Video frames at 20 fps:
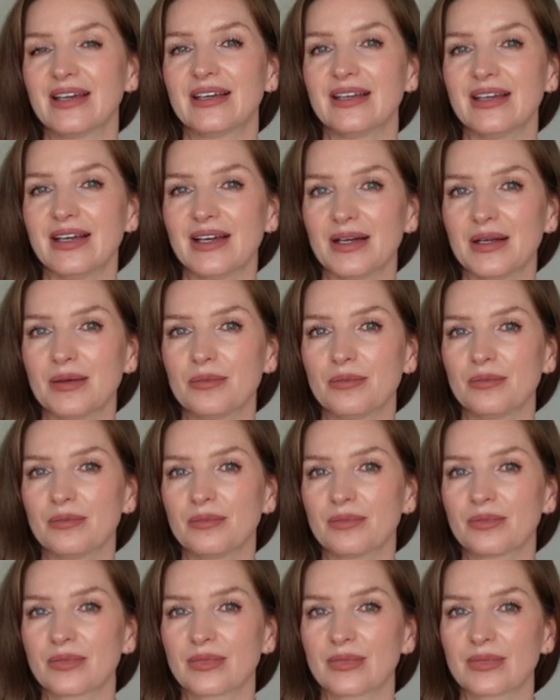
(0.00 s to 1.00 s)

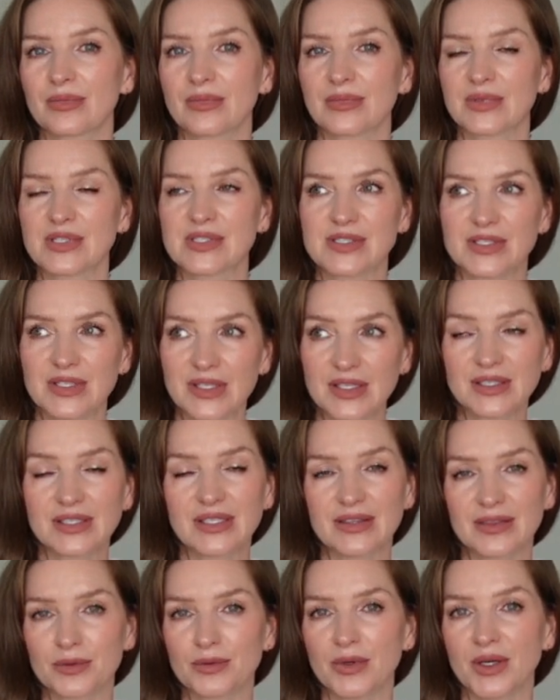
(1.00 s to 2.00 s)
um, steered
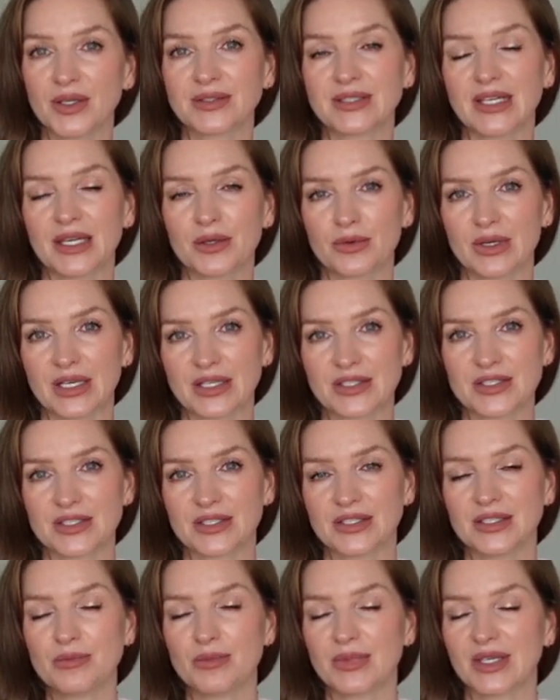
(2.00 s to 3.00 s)
in the wrong
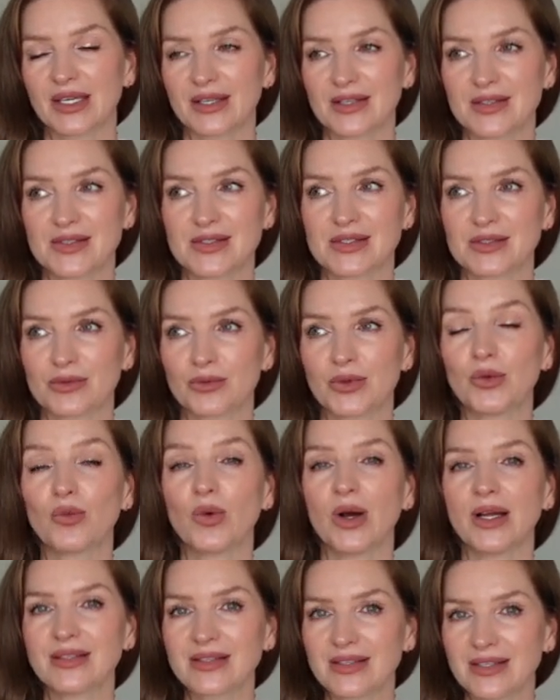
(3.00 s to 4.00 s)
direction because we
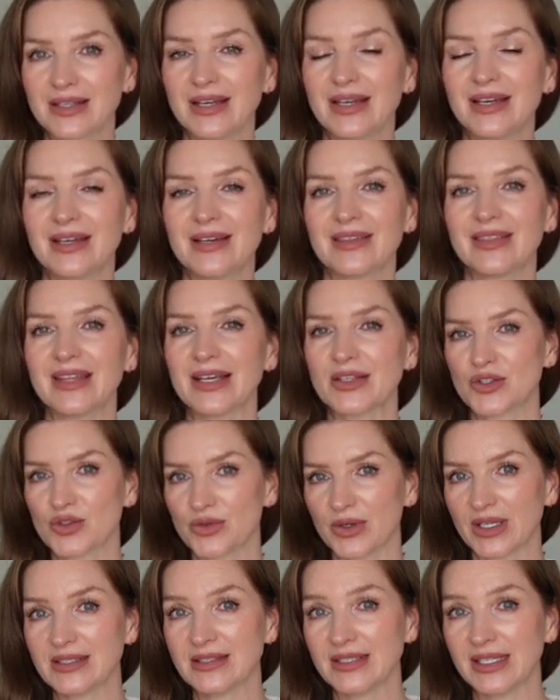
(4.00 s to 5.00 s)
want that
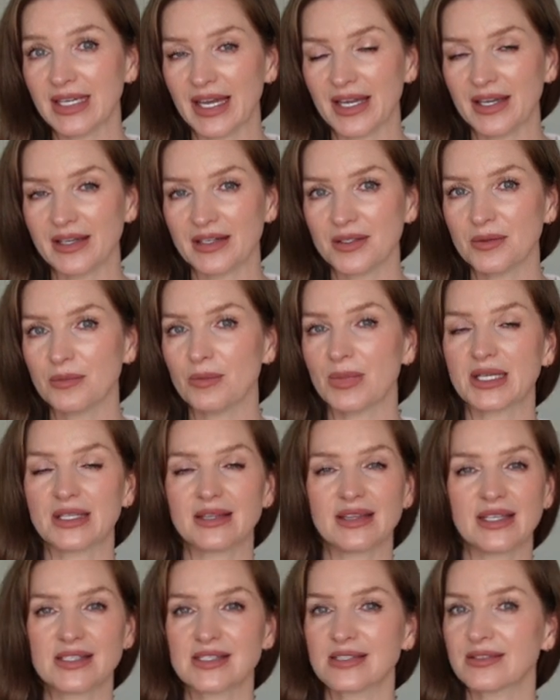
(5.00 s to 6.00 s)
trendy item, but it
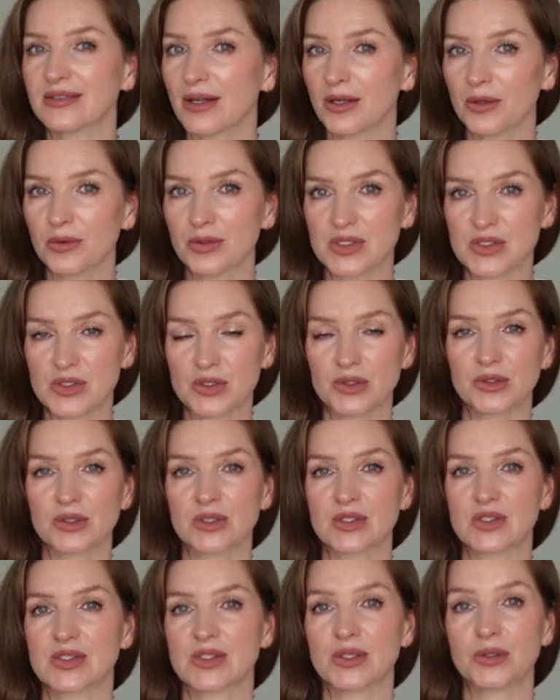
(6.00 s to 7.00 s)
doesn't always look
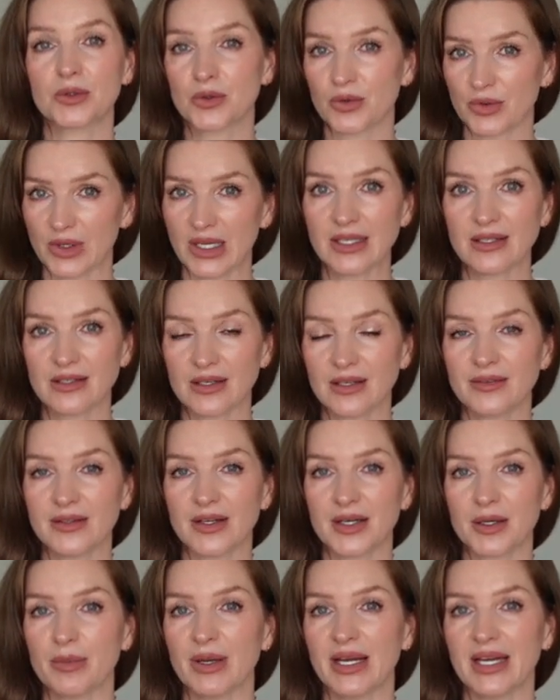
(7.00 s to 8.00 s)
so great on
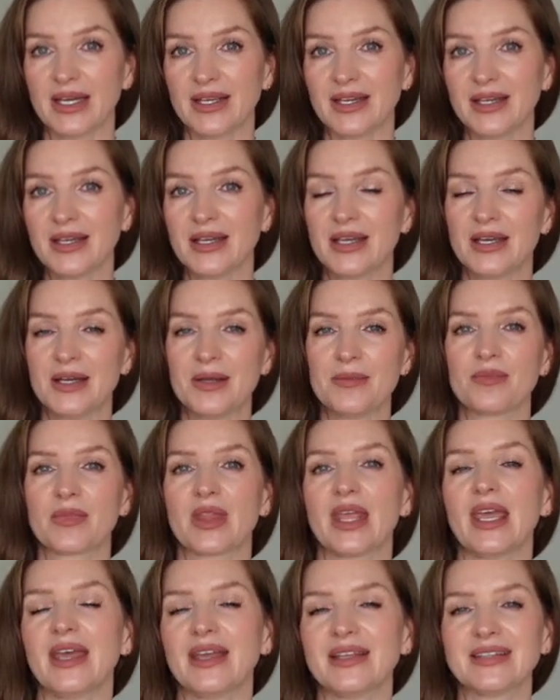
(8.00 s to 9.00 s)
our body.
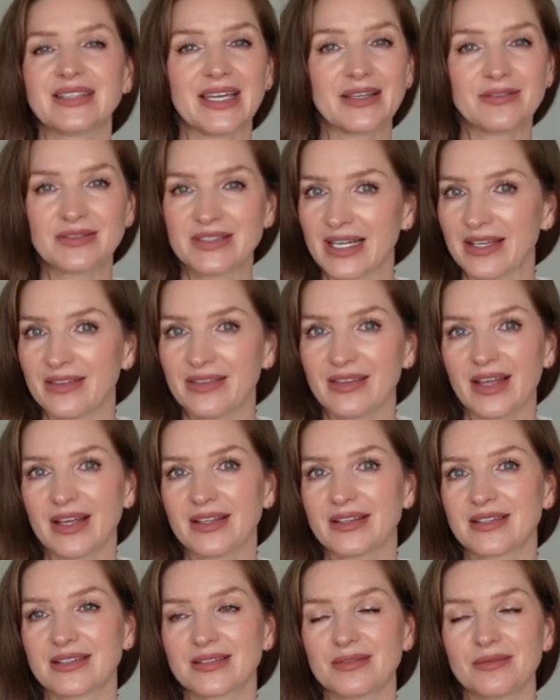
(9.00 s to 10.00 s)
And I've done
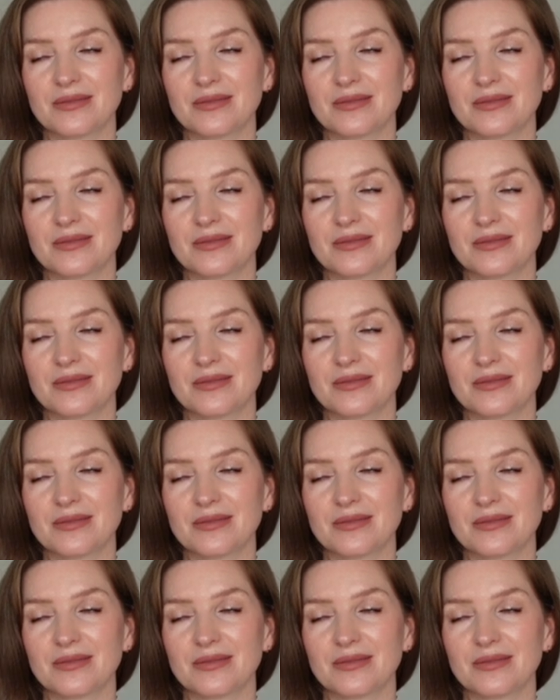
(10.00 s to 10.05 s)
that